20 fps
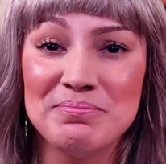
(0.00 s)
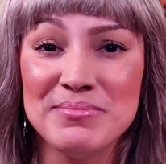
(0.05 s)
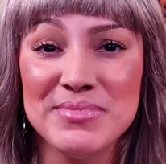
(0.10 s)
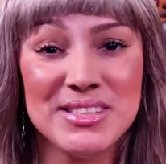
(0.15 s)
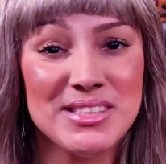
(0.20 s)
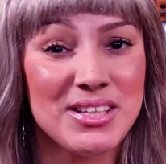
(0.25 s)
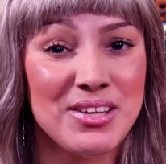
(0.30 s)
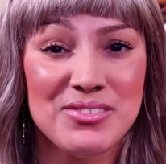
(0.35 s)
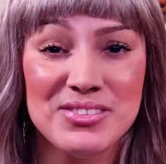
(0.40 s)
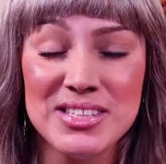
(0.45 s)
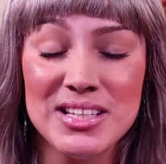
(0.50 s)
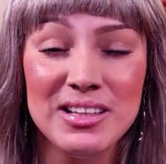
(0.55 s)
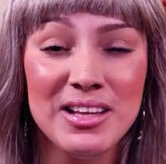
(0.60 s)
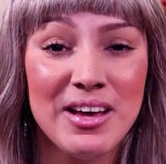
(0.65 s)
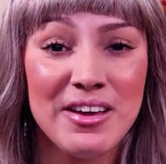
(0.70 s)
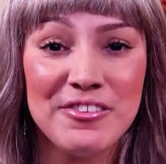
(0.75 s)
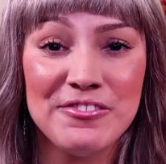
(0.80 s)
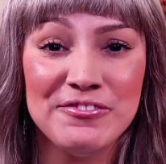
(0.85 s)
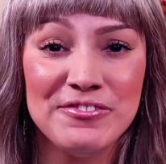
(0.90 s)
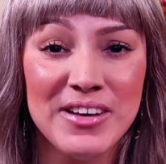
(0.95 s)
Sounds a
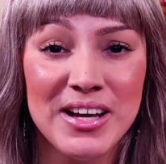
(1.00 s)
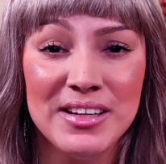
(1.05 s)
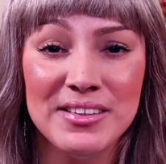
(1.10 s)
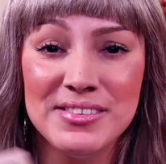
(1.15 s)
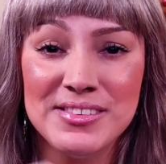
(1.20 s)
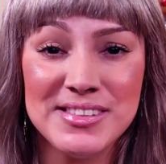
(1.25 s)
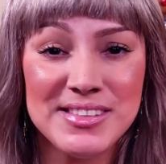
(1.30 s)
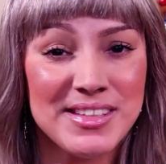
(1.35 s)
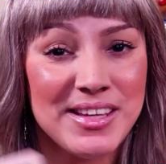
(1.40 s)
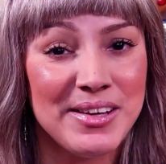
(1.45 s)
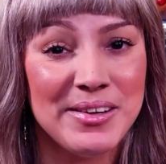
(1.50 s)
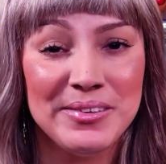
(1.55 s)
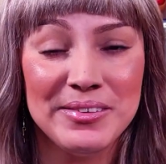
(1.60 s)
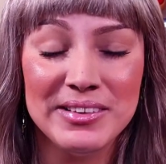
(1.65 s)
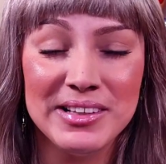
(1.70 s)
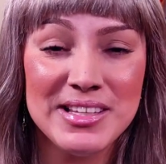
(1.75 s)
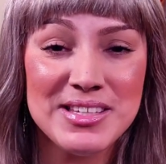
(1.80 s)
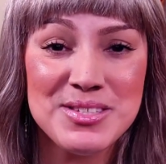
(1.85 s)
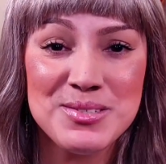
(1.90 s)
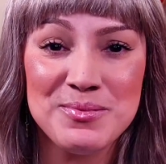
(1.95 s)
lot of fun, so
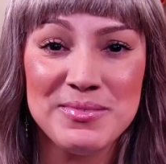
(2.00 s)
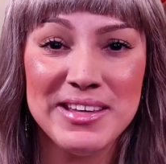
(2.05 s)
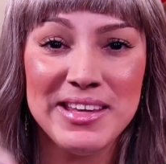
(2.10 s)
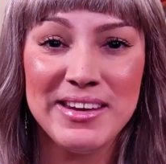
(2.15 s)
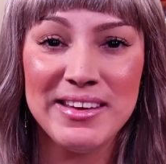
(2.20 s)
let's read